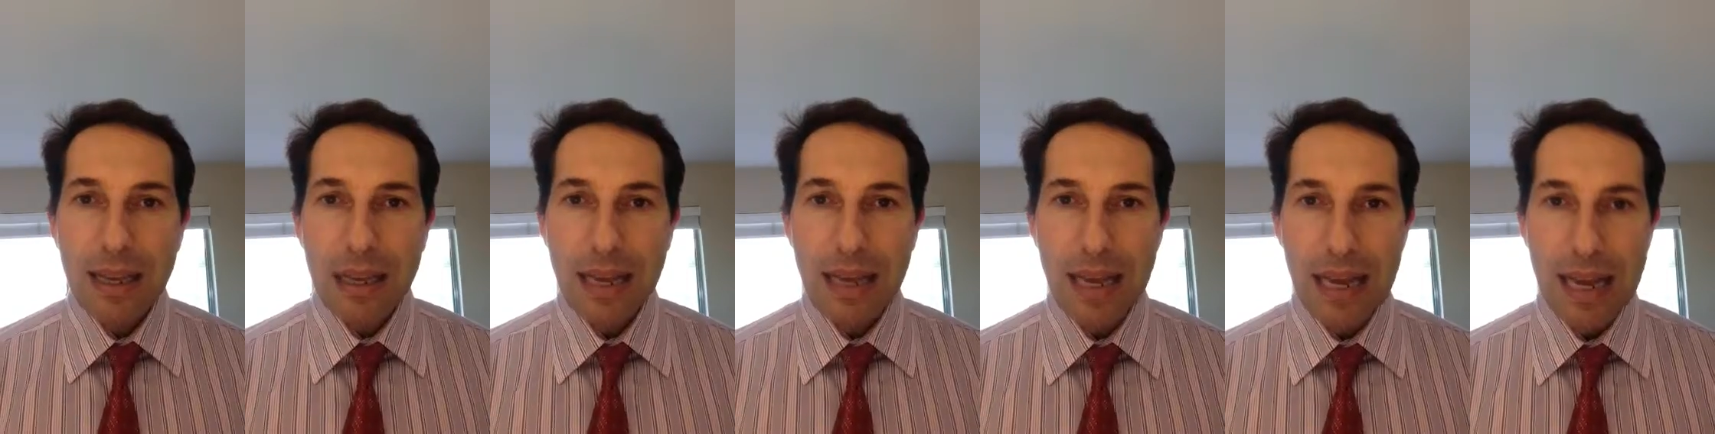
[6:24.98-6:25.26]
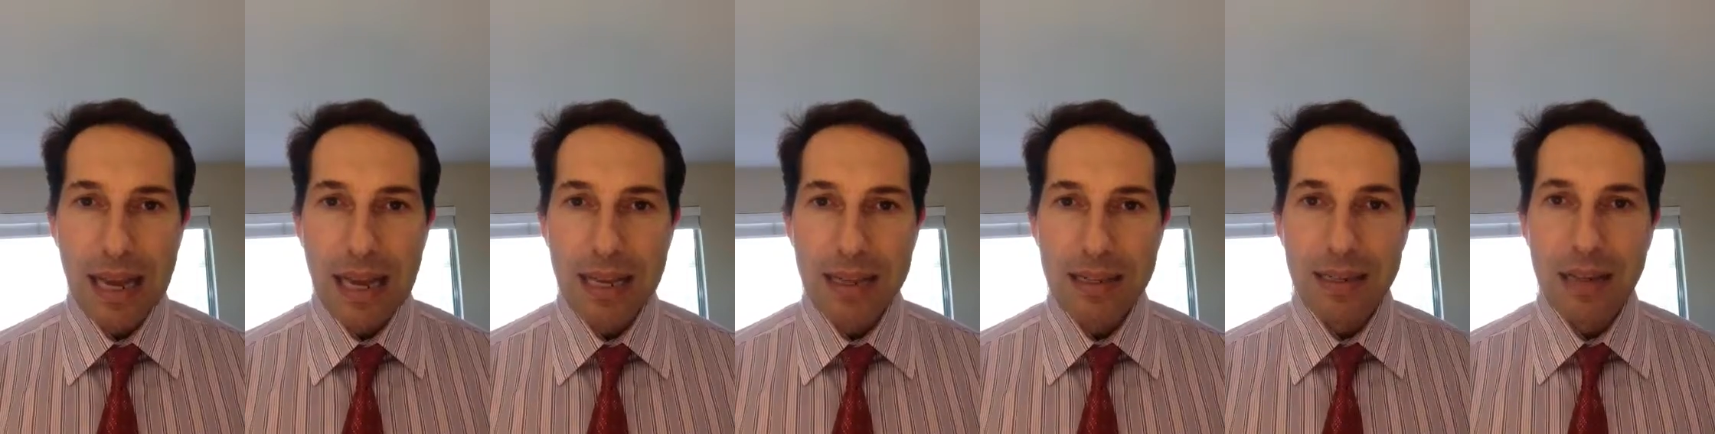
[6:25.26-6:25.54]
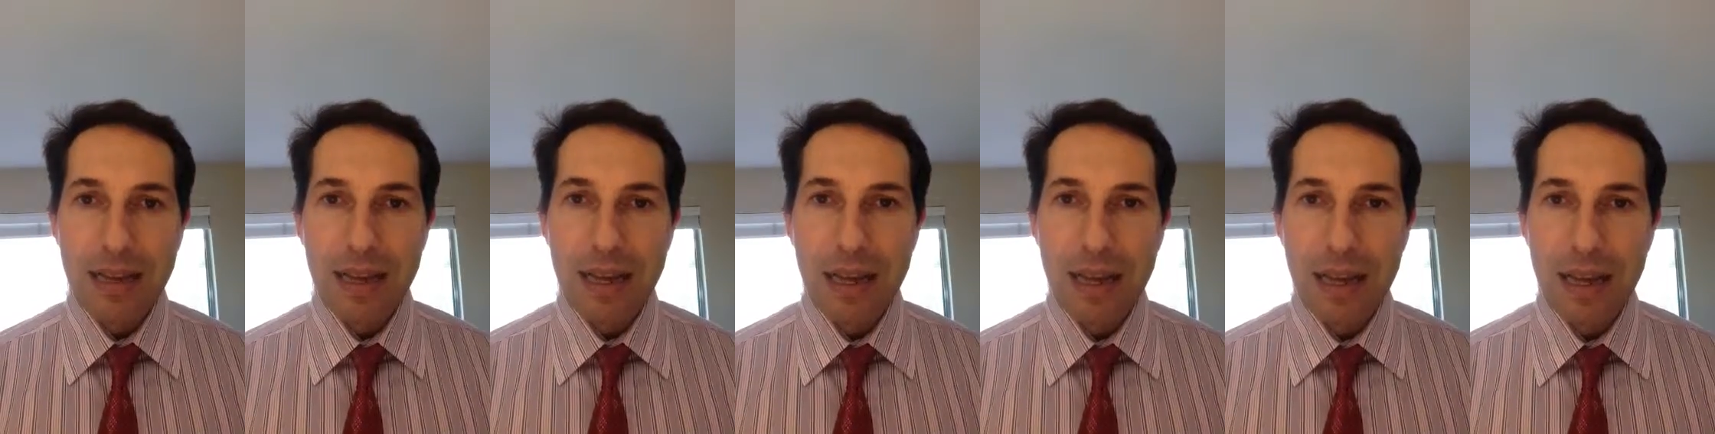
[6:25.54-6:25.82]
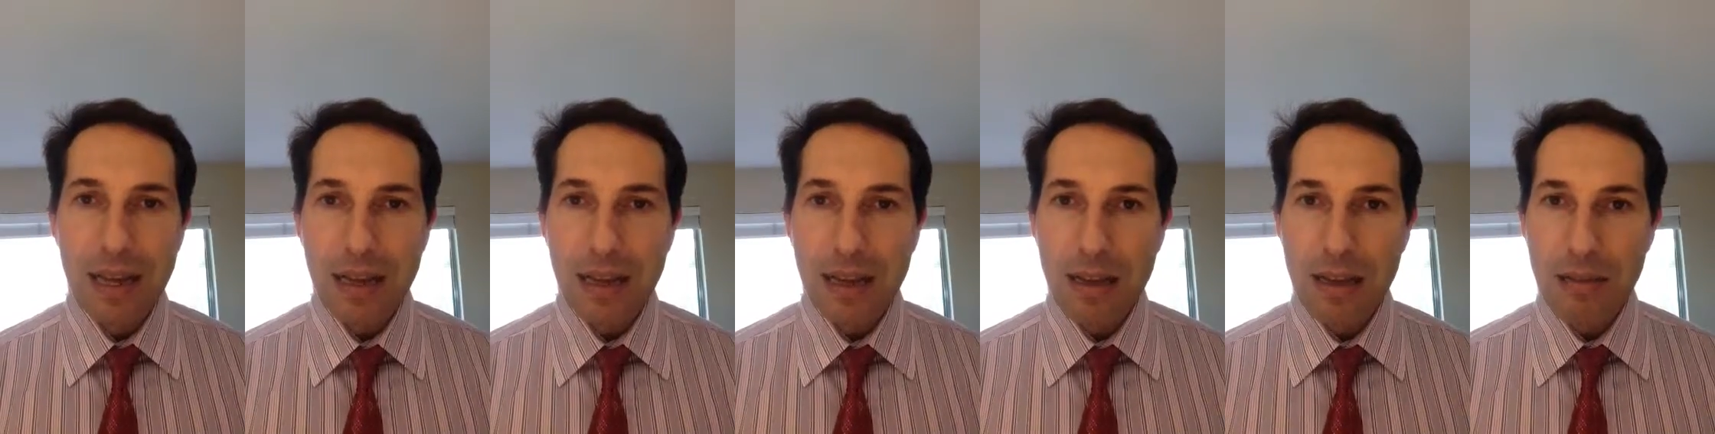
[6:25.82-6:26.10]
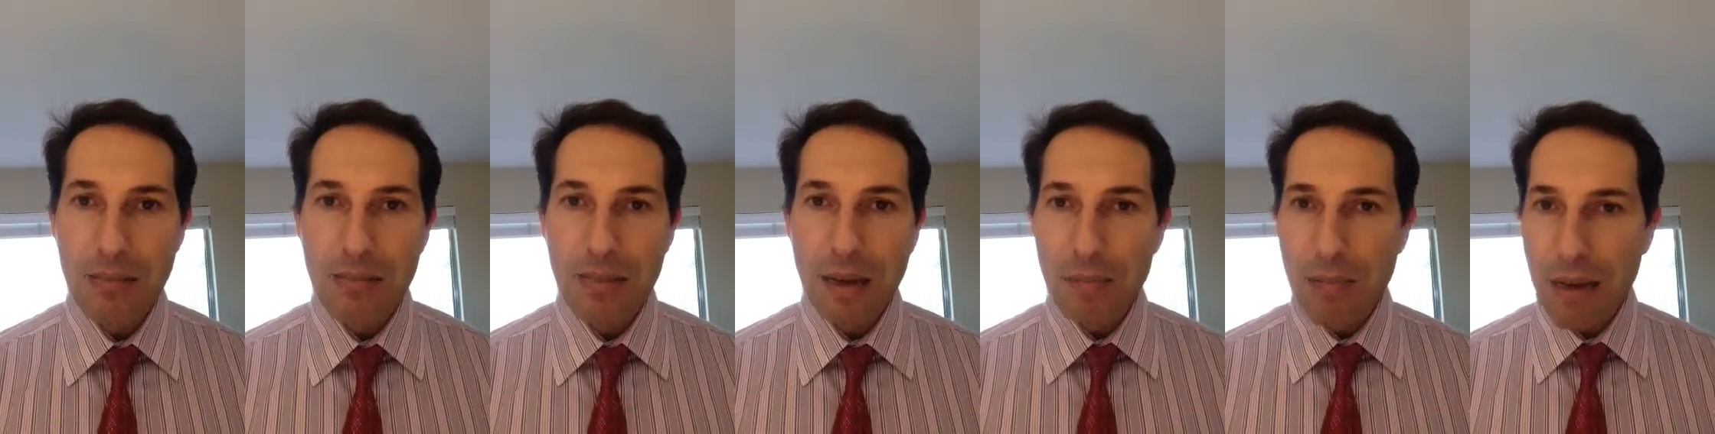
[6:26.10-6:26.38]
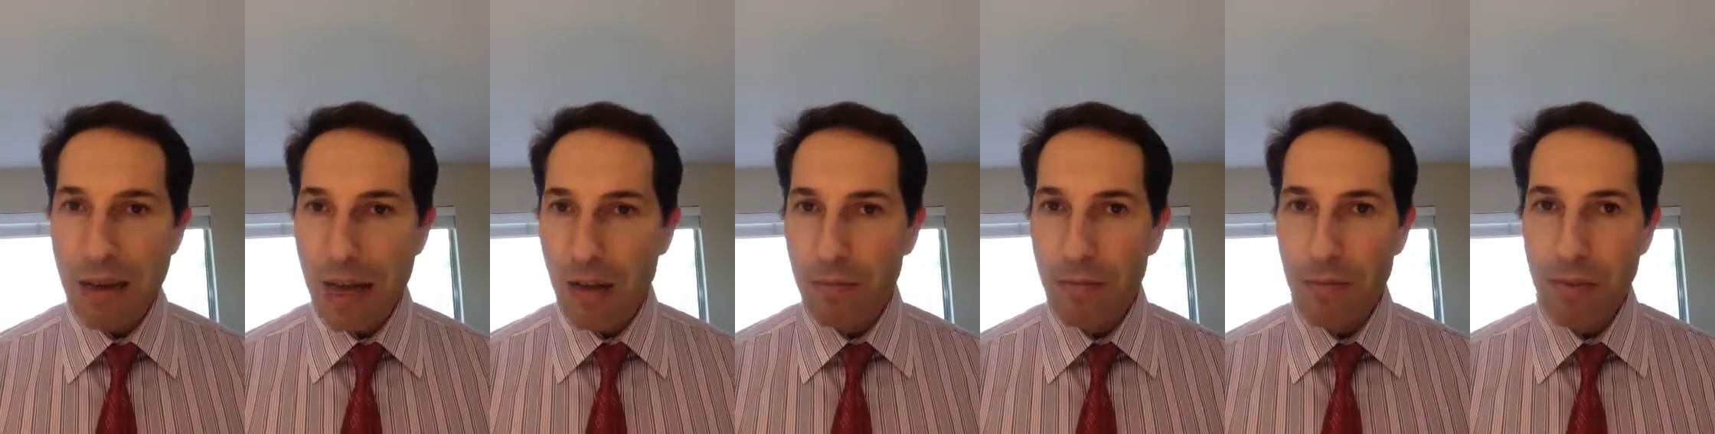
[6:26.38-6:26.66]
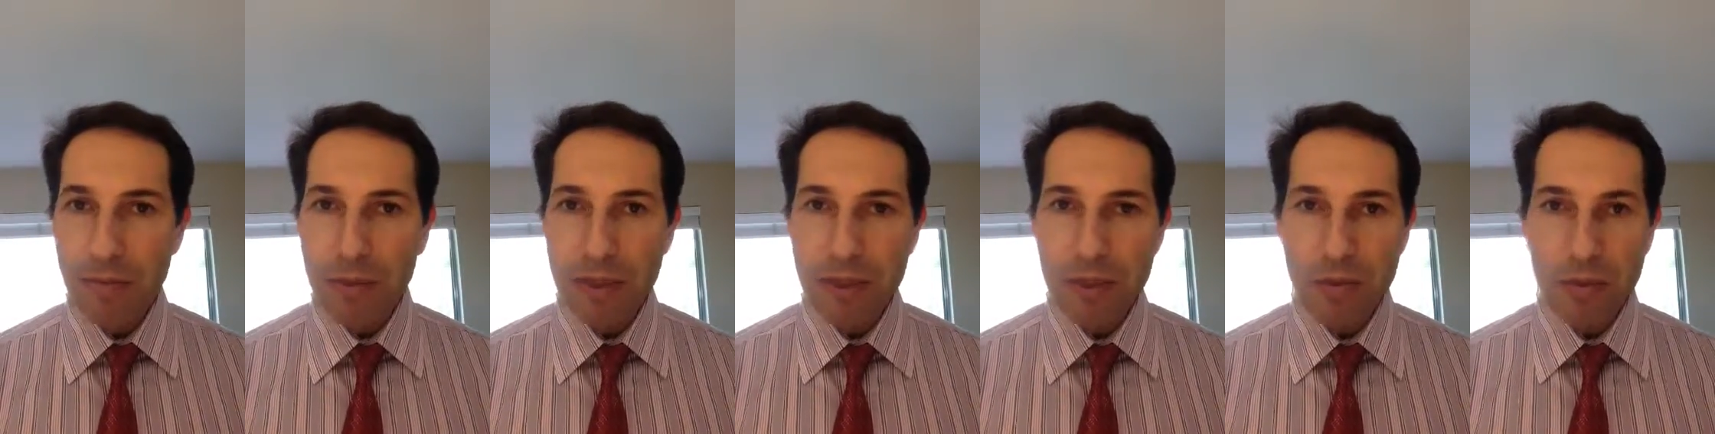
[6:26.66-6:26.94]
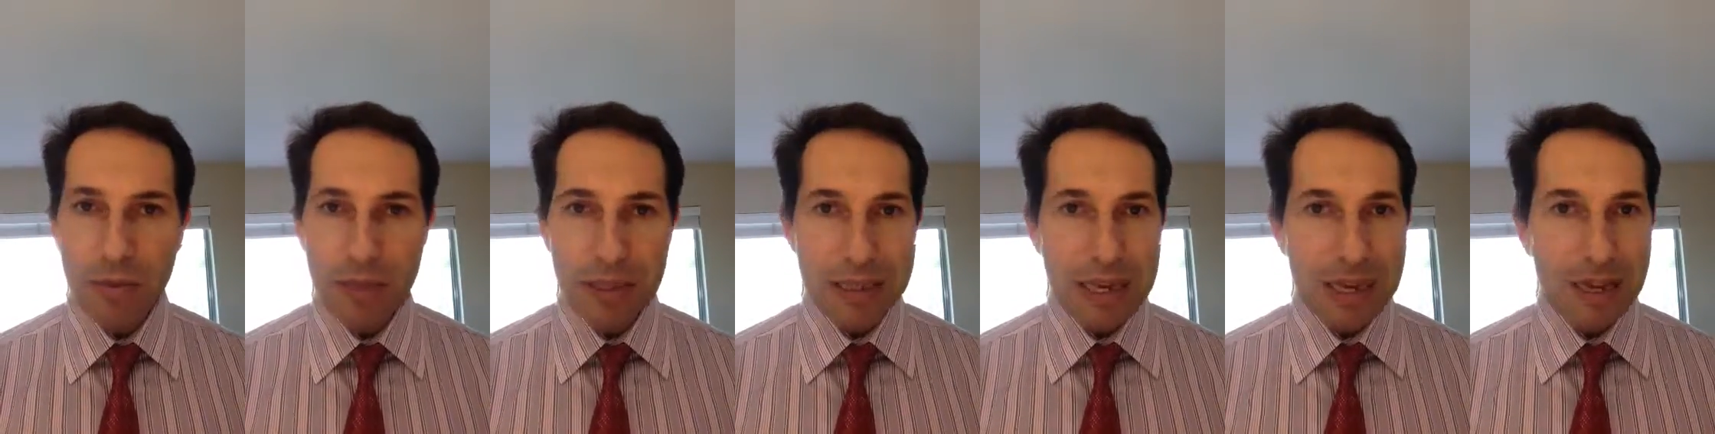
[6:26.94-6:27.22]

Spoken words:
And my bowel movements went